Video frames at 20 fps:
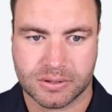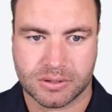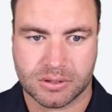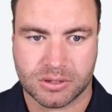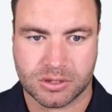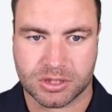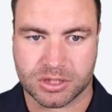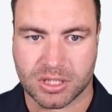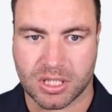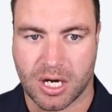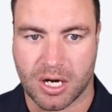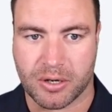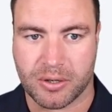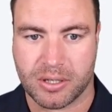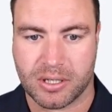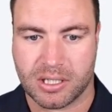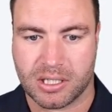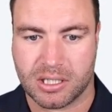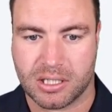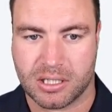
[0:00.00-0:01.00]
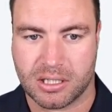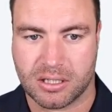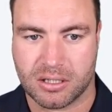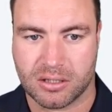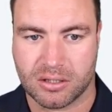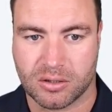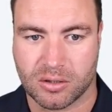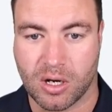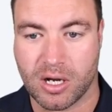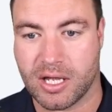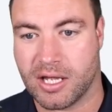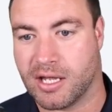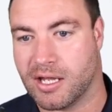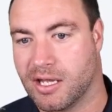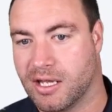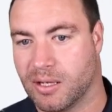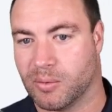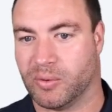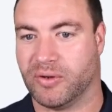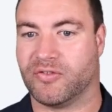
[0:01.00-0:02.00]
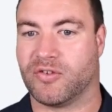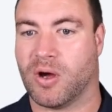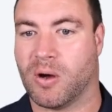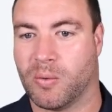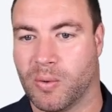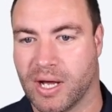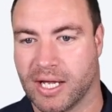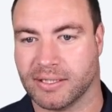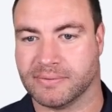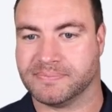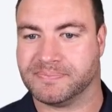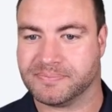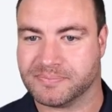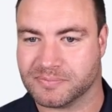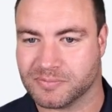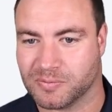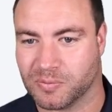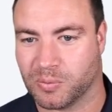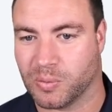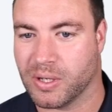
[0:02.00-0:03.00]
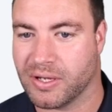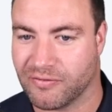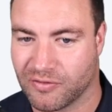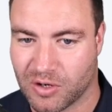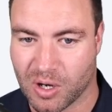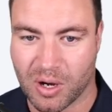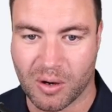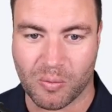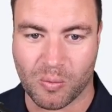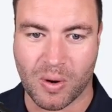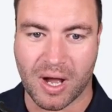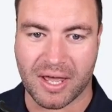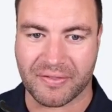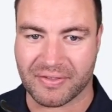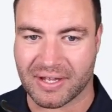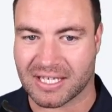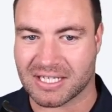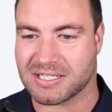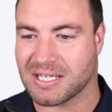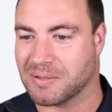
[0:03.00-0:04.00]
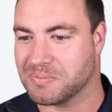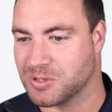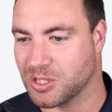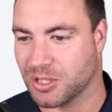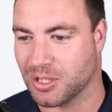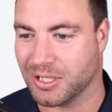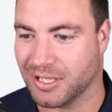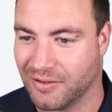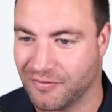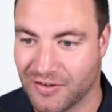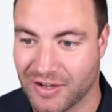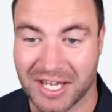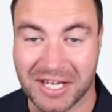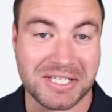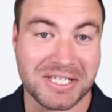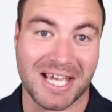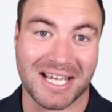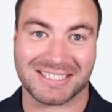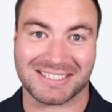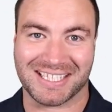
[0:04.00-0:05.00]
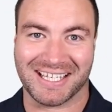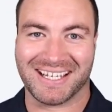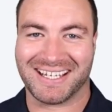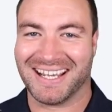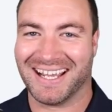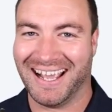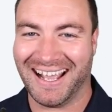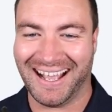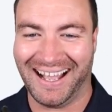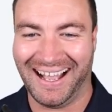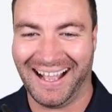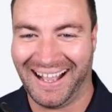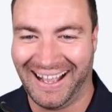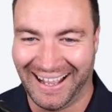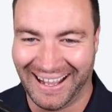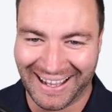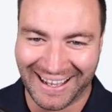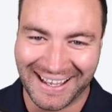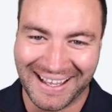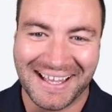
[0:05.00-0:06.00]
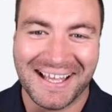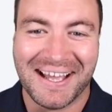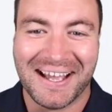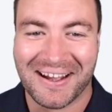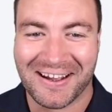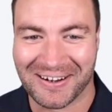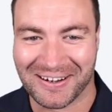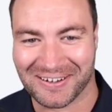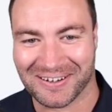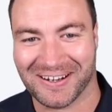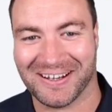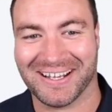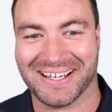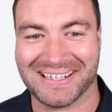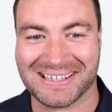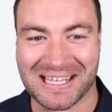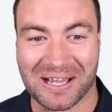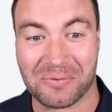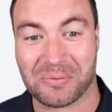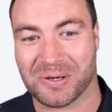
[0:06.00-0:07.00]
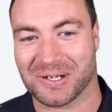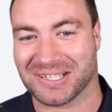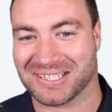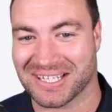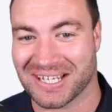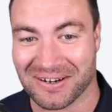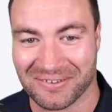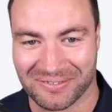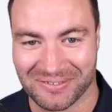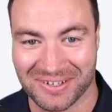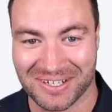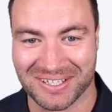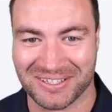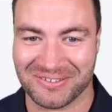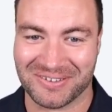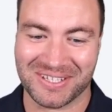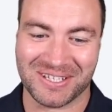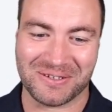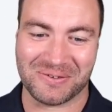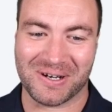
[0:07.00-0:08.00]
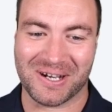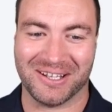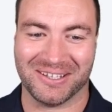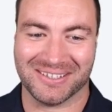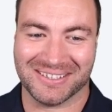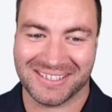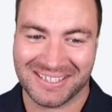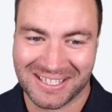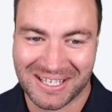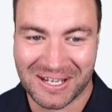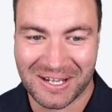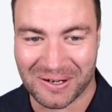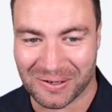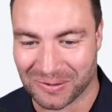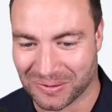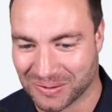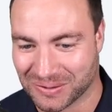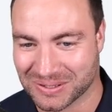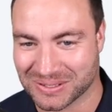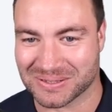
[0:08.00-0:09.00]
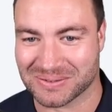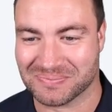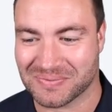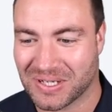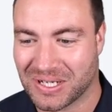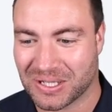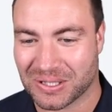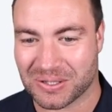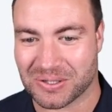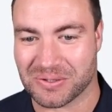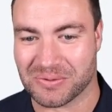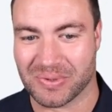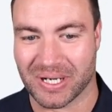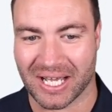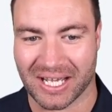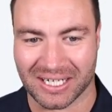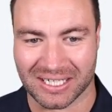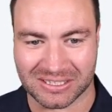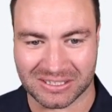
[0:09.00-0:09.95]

So, oh yeah, we've got one. We've got one. That's absolutely fantastic. All right, that worked out really, really well. Awesome. Cool banana.